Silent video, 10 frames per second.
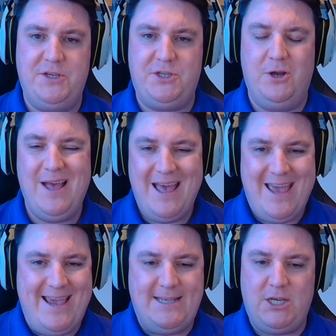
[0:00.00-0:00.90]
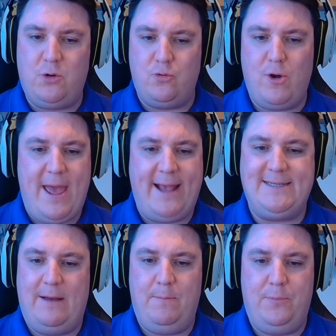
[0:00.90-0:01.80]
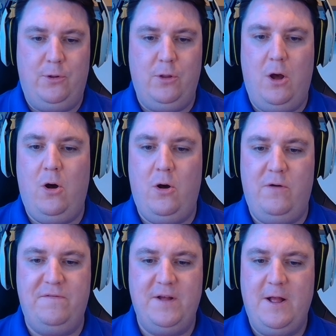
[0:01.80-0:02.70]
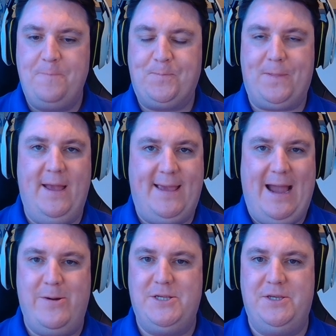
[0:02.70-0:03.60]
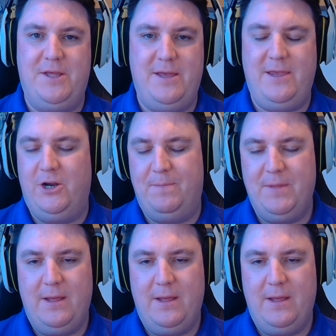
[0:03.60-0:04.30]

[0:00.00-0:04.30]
So he's a great example of a character that, you know,